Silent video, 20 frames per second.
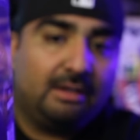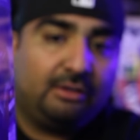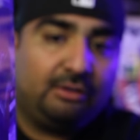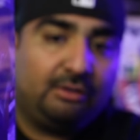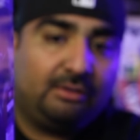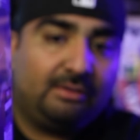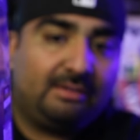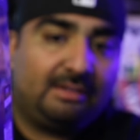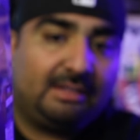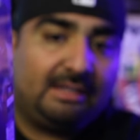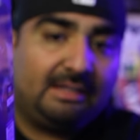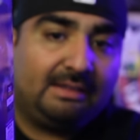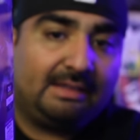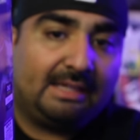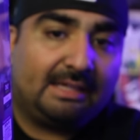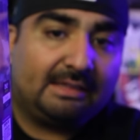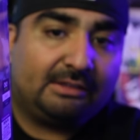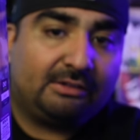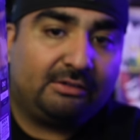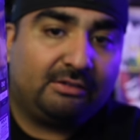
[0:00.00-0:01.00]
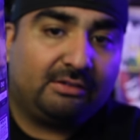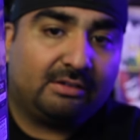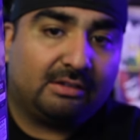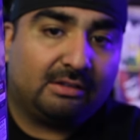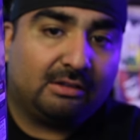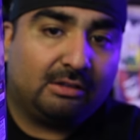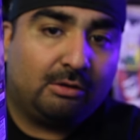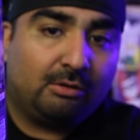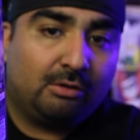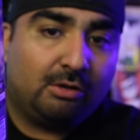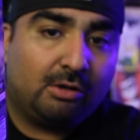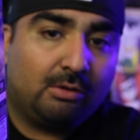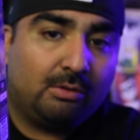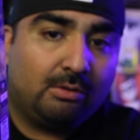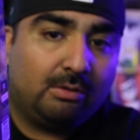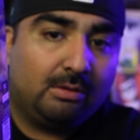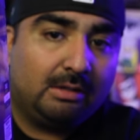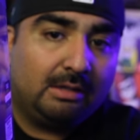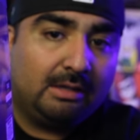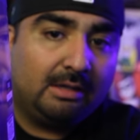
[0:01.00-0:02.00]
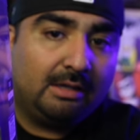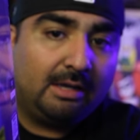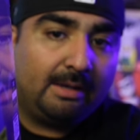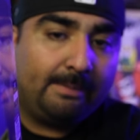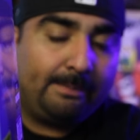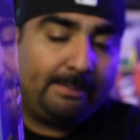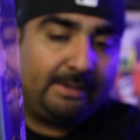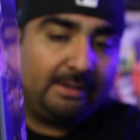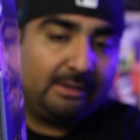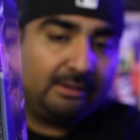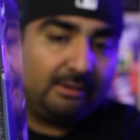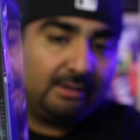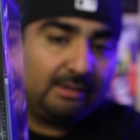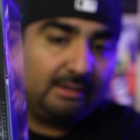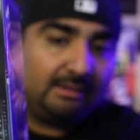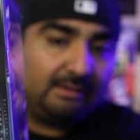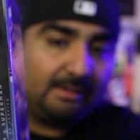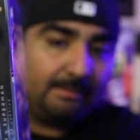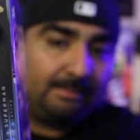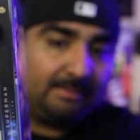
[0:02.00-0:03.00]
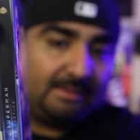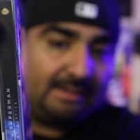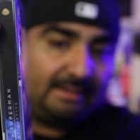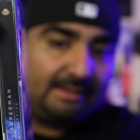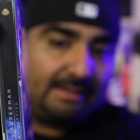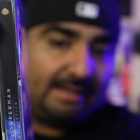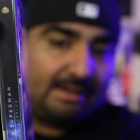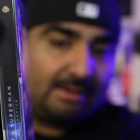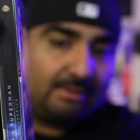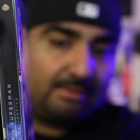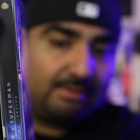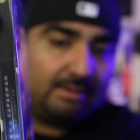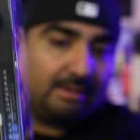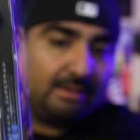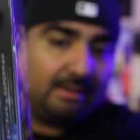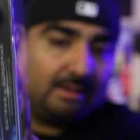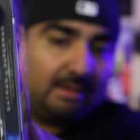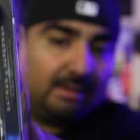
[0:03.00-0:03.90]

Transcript: You see that there's the logo up here, it's upside down.